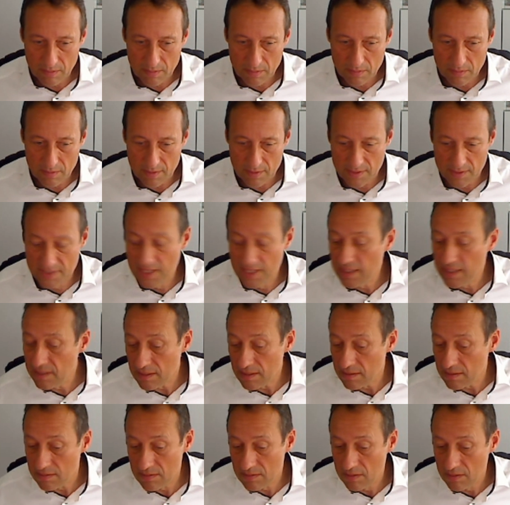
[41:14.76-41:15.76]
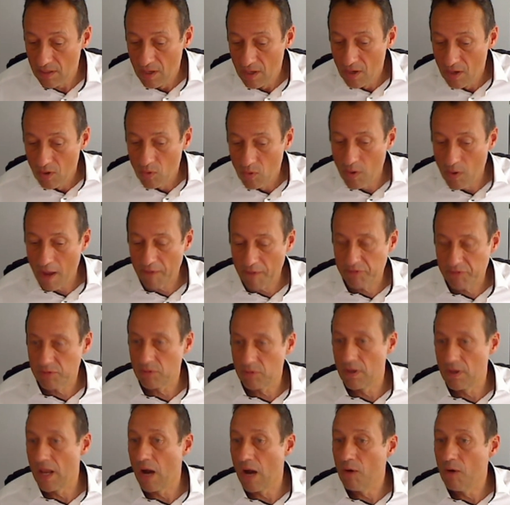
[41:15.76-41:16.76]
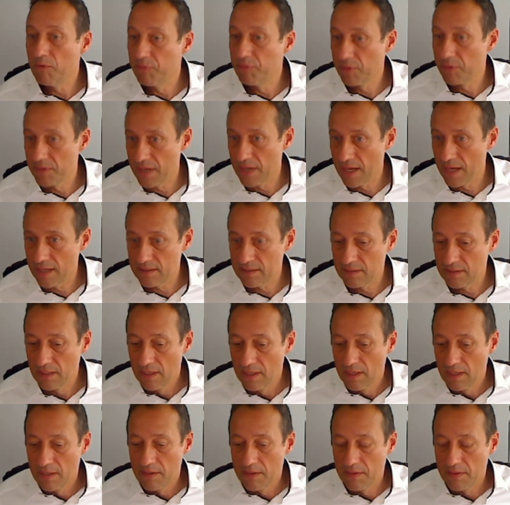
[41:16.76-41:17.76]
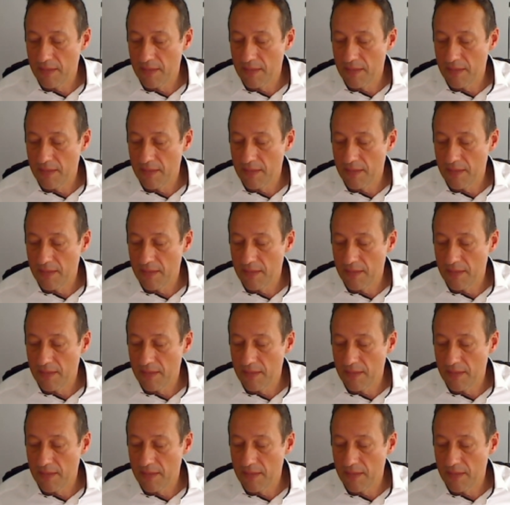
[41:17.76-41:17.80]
cities who have to allow for that. They